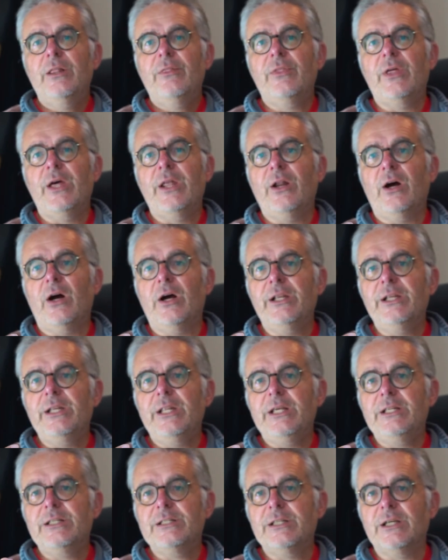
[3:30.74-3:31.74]
then I
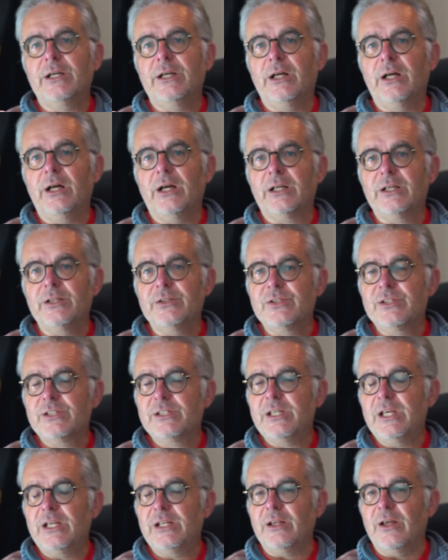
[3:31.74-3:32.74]
need to
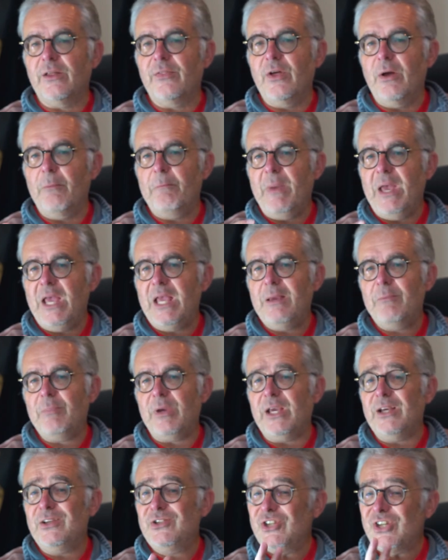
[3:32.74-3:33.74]
consider that
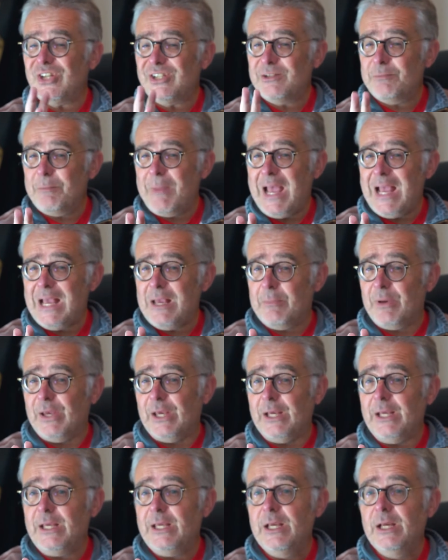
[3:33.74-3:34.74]
maybe, just
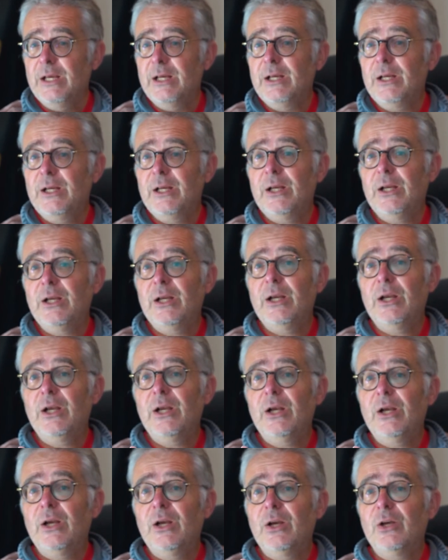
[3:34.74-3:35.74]
maybe,
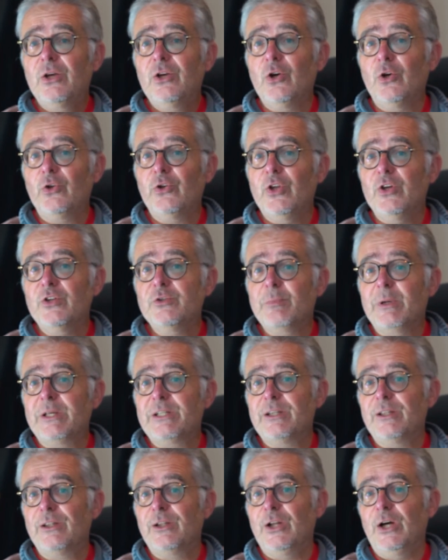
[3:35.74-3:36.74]
God knows
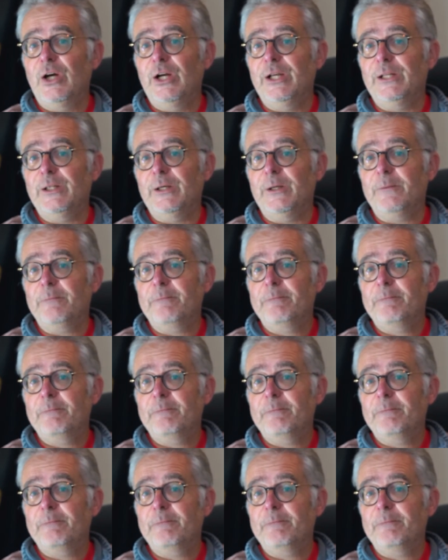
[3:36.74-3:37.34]
better than I do.